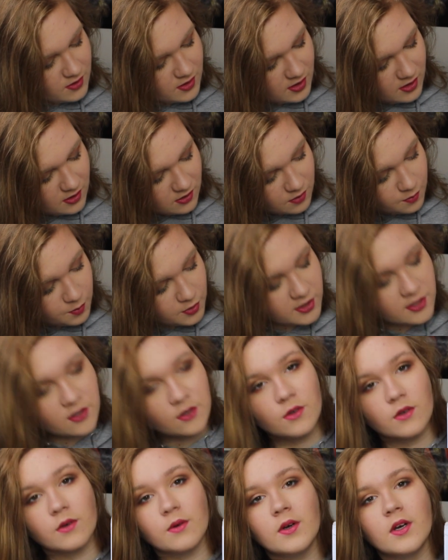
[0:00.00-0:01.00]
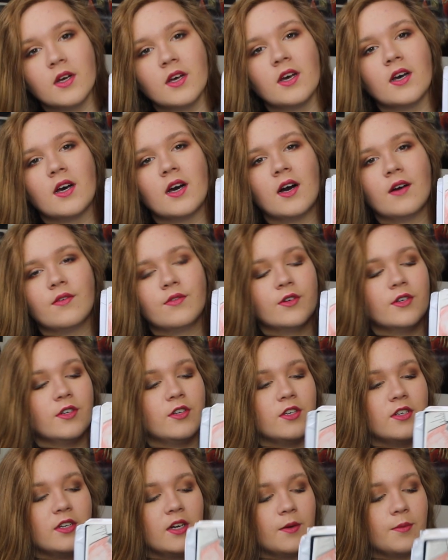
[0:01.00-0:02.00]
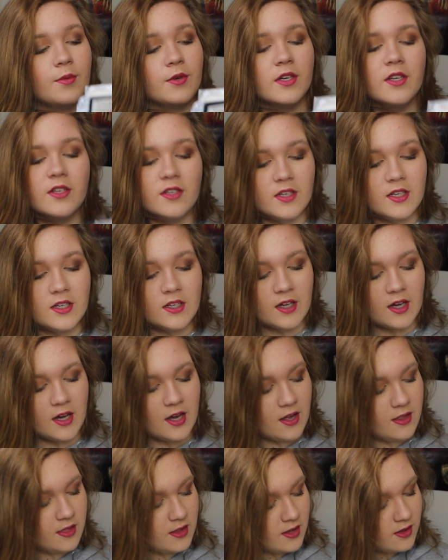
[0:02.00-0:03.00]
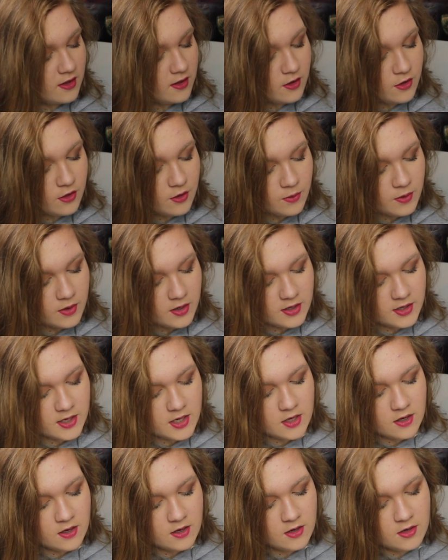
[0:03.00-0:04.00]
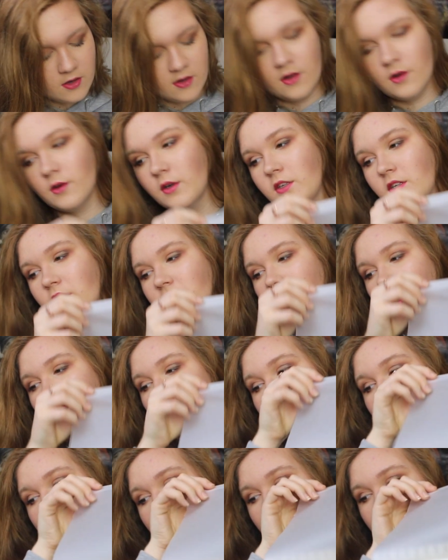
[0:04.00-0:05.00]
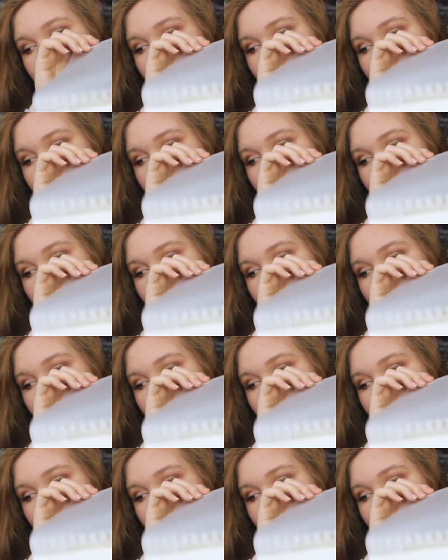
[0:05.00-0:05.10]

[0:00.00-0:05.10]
it looked pretty cool. I thought it turned out pretty sick. And then the other one I did was of a lemon,